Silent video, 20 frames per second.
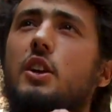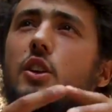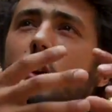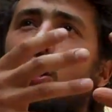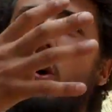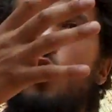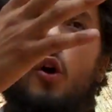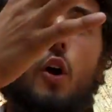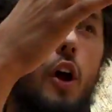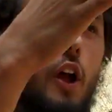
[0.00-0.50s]

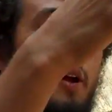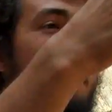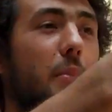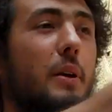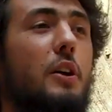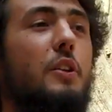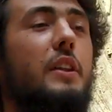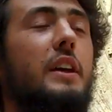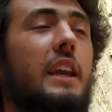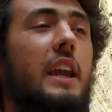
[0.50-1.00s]
You know, a
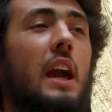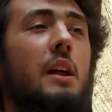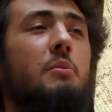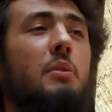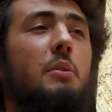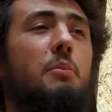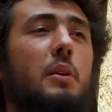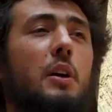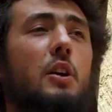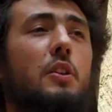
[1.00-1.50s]
building can
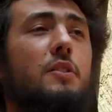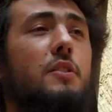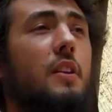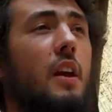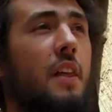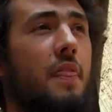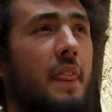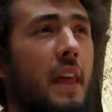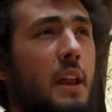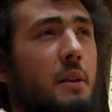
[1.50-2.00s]
be built,
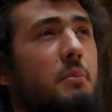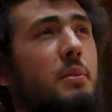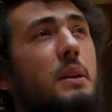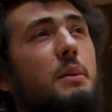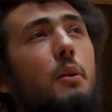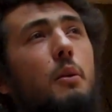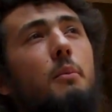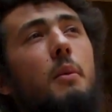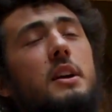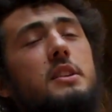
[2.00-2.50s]
and then
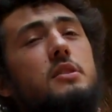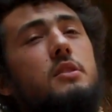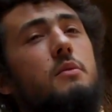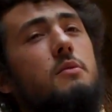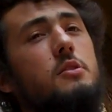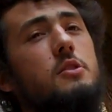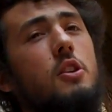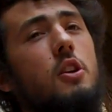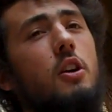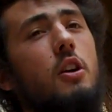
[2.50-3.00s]
people must
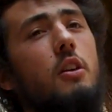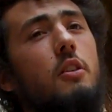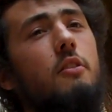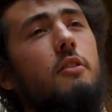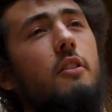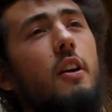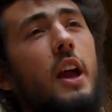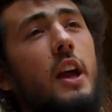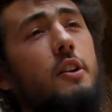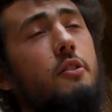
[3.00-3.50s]
observe